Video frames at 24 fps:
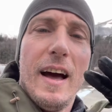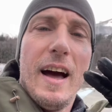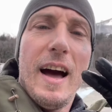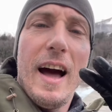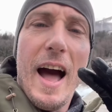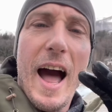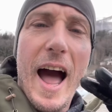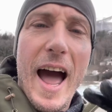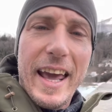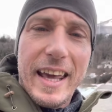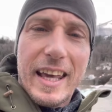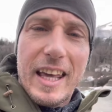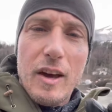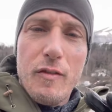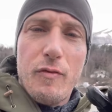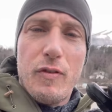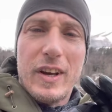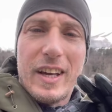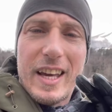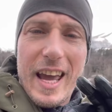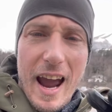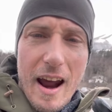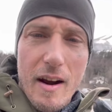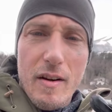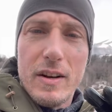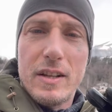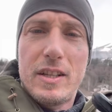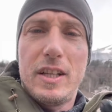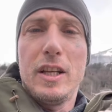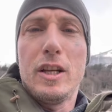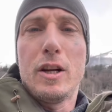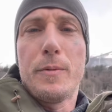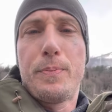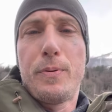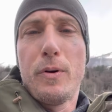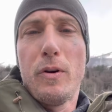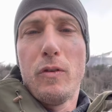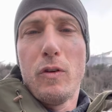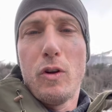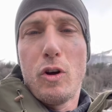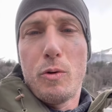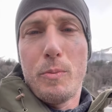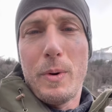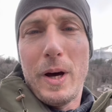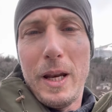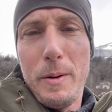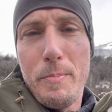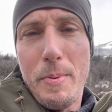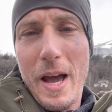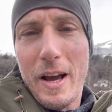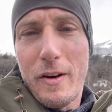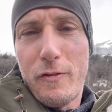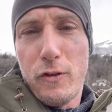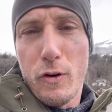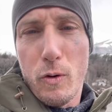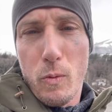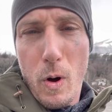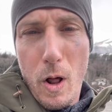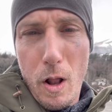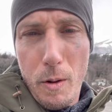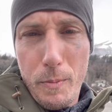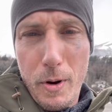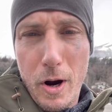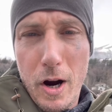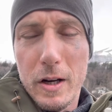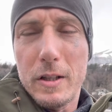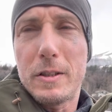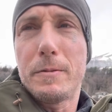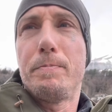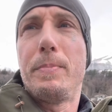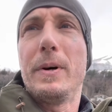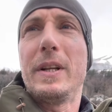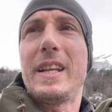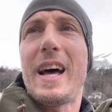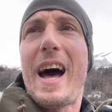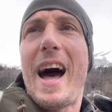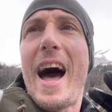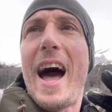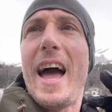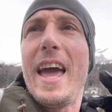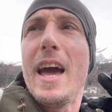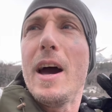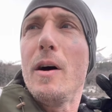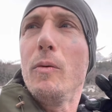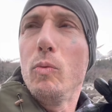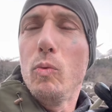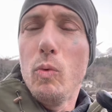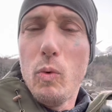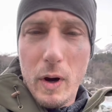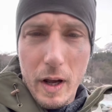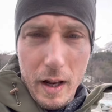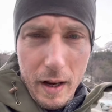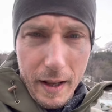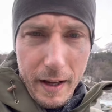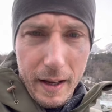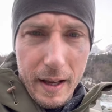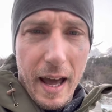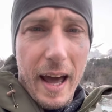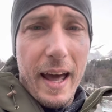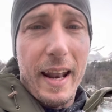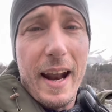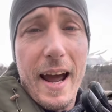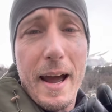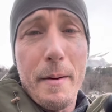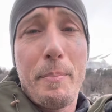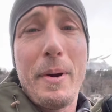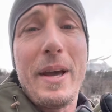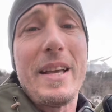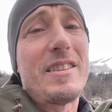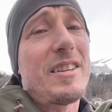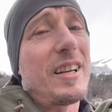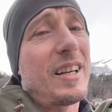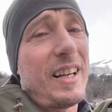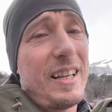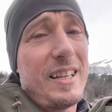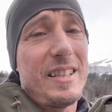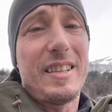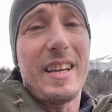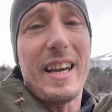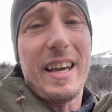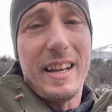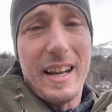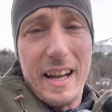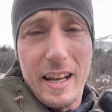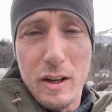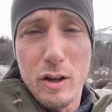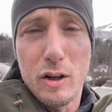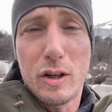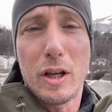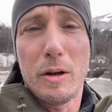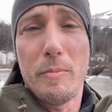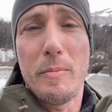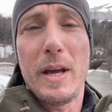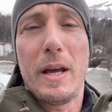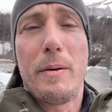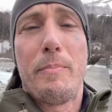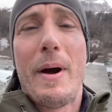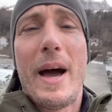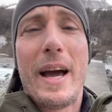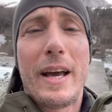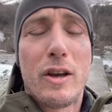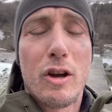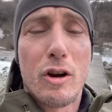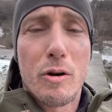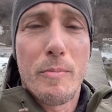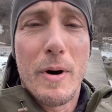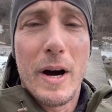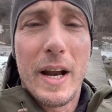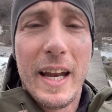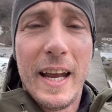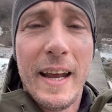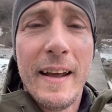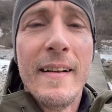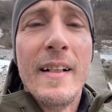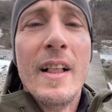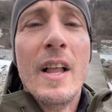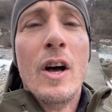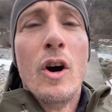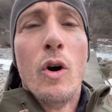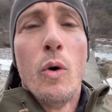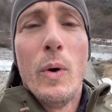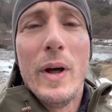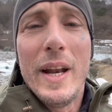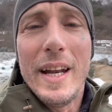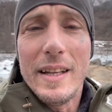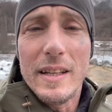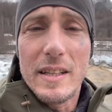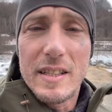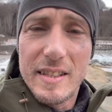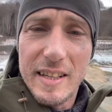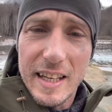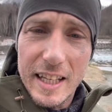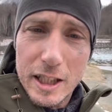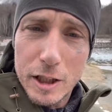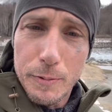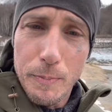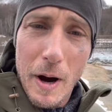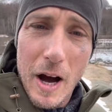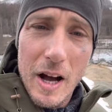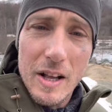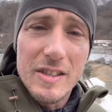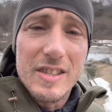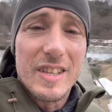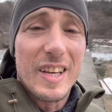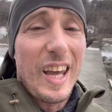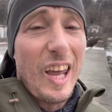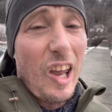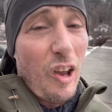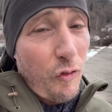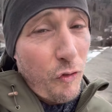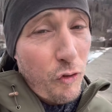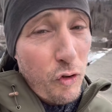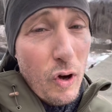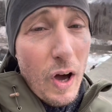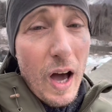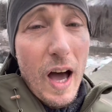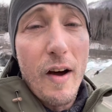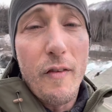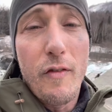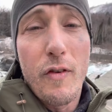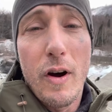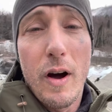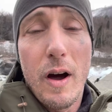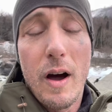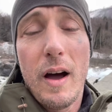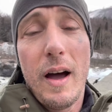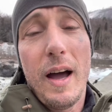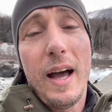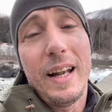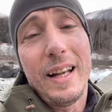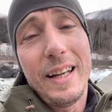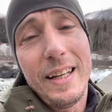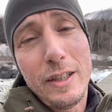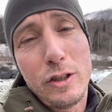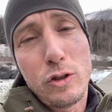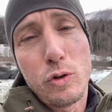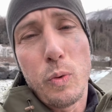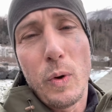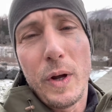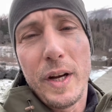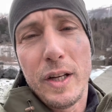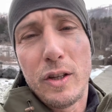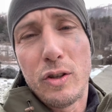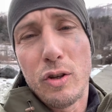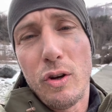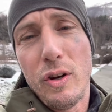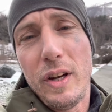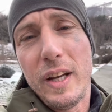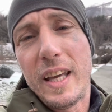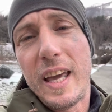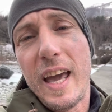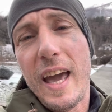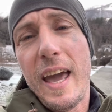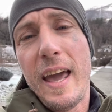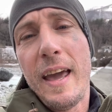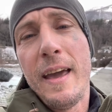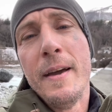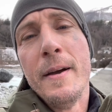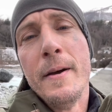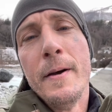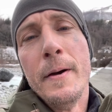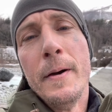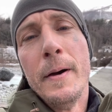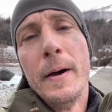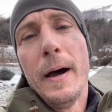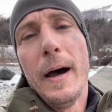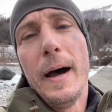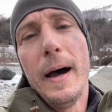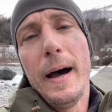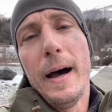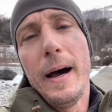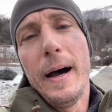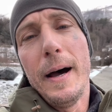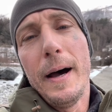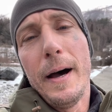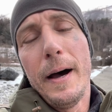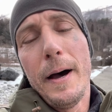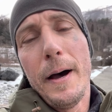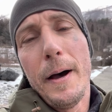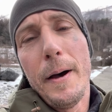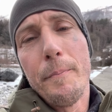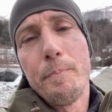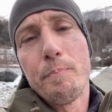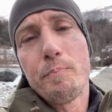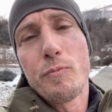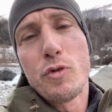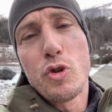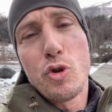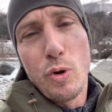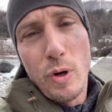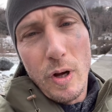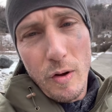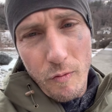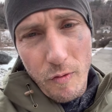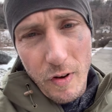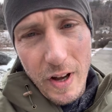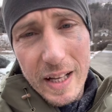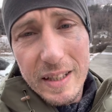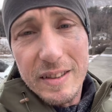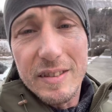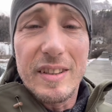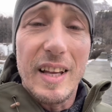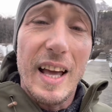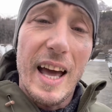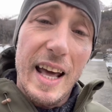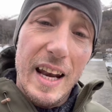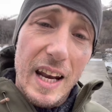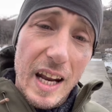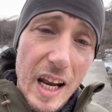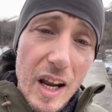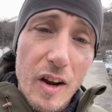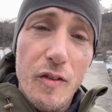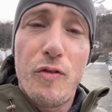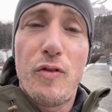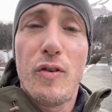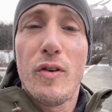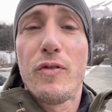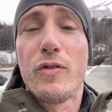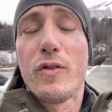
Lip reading: I give a guaranteed approval or money back for Walmart, but I am willing, and I basically say that you can make back your money within 6 months if you have at least 20-30K to invest, and if, of